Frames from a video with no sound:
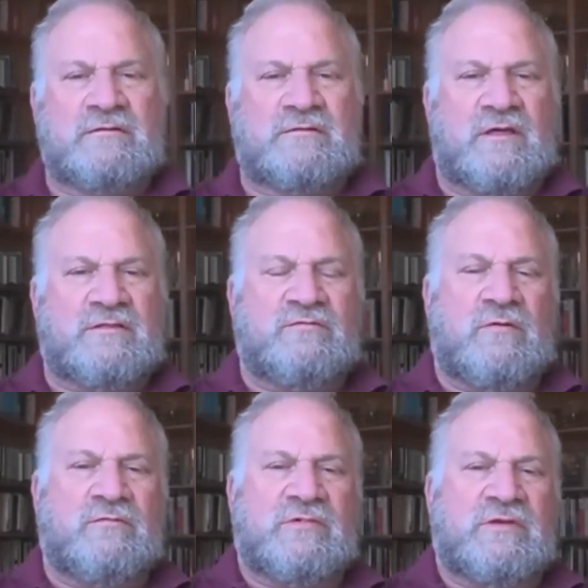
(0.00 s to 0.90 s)
Thus,
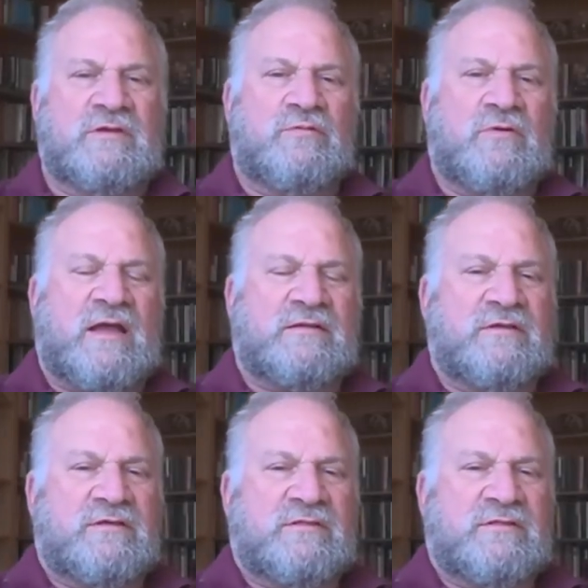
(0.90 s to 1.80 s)
when we
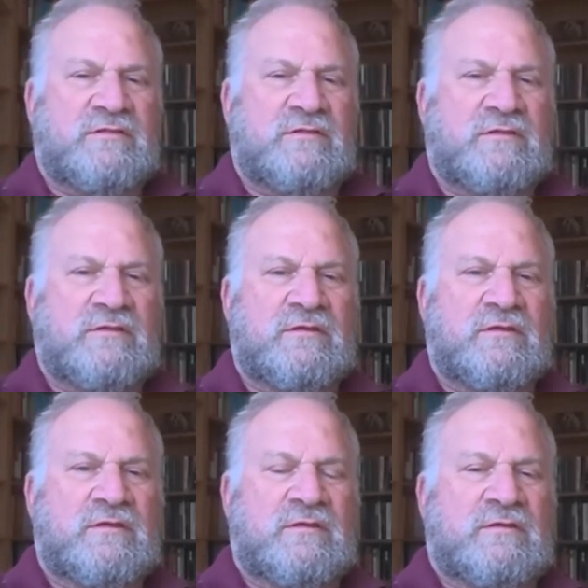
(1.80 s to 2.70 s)
practice,
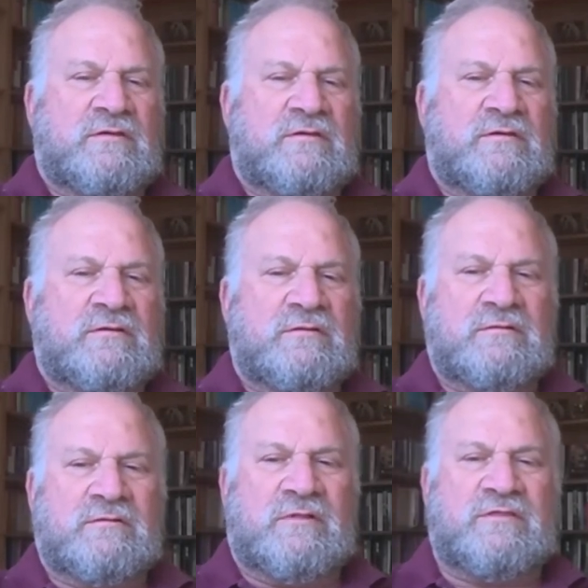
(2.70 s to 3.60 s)

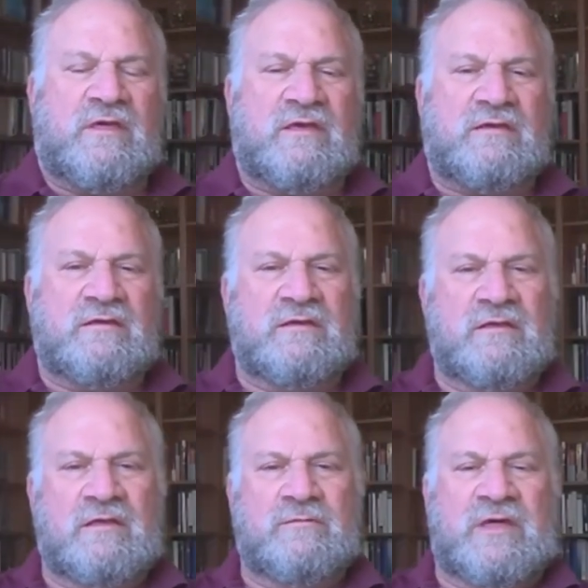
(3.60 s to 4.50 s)
let's say,
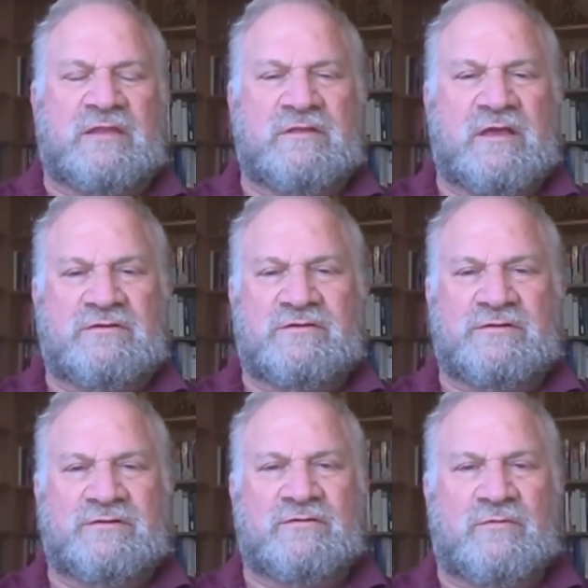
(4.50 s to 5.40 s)

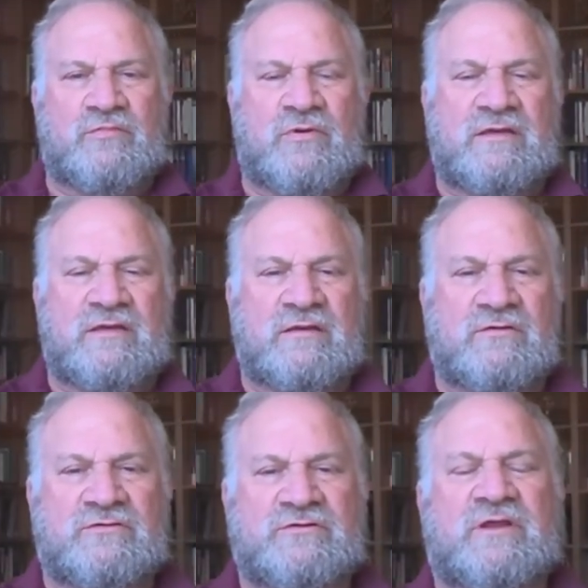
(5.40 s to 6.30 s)
meditation or praying
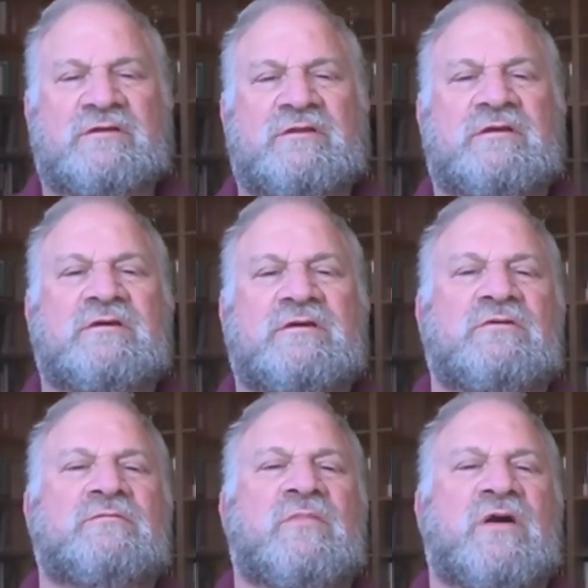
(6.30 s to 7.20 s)
or chanting
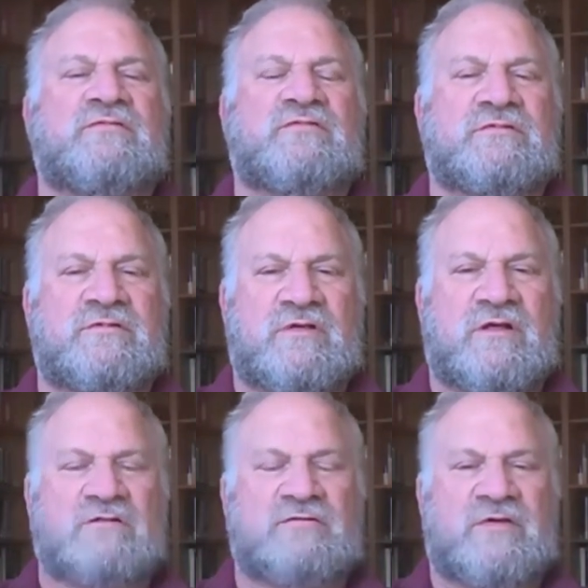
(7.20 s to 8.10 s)
or mindfulness
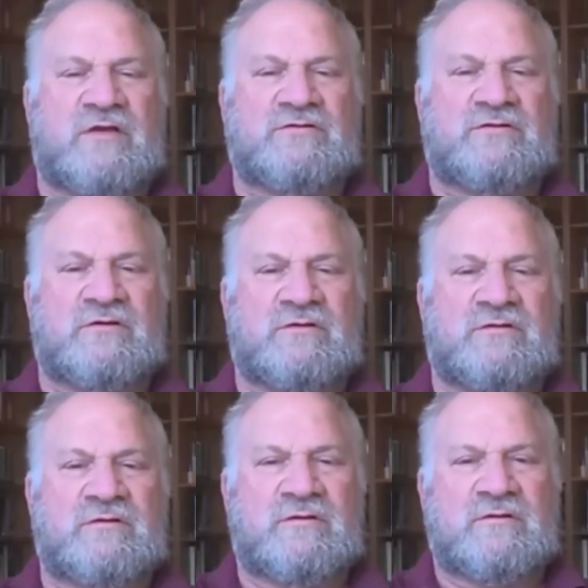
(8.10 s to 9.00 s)
cultivation,